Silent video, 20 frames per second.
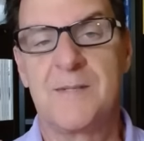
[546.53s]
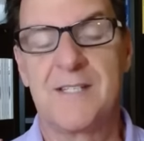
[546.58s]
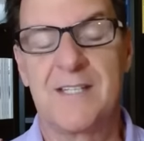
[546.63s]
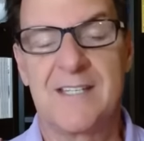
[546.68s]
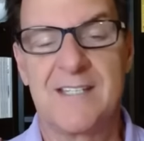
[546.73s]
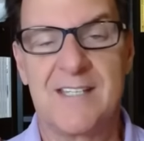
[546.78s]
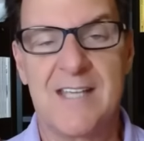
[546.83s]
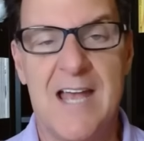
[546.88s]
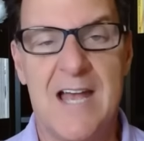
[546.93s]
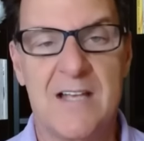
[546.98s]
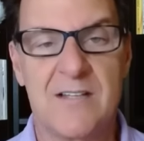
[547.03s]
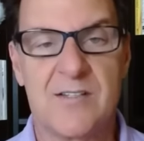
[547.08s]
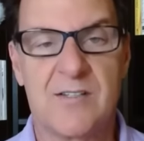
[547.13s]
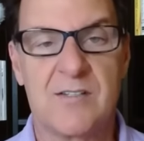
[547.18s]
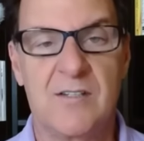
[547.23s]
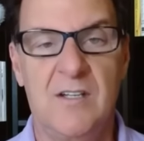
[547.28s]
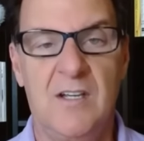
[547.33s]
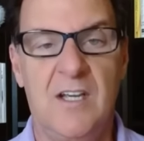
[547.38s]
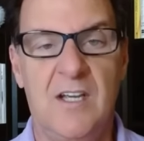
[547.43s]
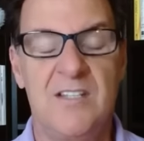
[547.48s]

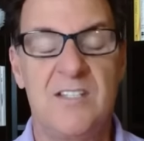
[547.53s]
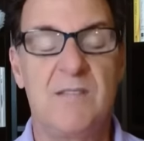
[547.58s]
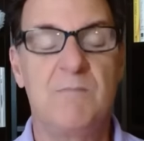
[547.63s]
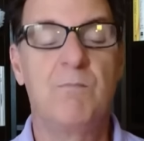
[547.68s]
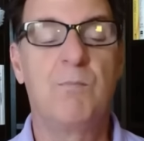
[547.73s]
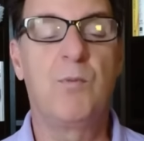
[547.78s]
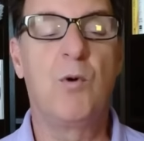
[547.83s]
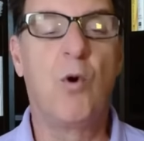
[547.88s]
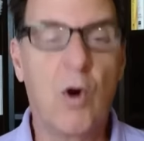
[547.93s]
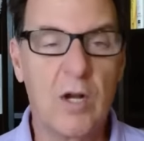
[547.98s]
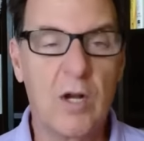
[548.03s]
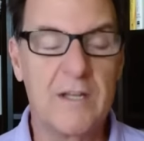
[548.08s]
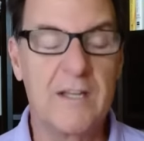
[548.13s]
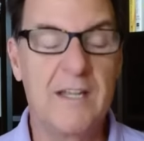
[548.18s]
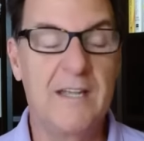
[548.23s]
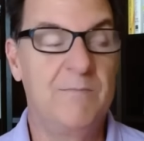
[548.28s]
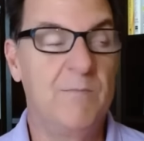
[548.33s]
success. It's important.